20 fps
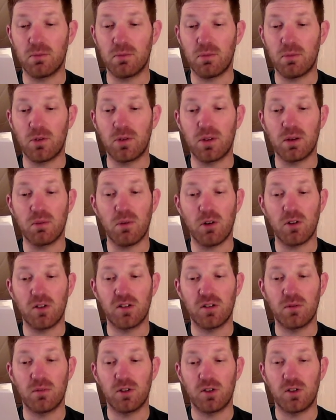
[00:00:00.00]
of both
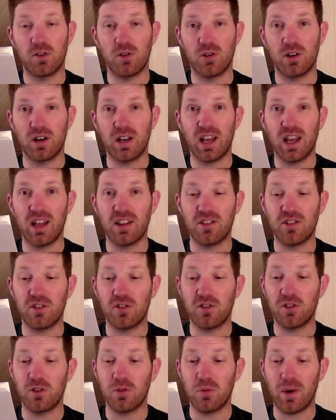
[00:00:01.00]
emotional maturity and
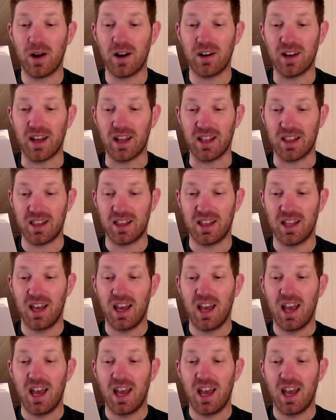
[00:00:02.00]
social awareness.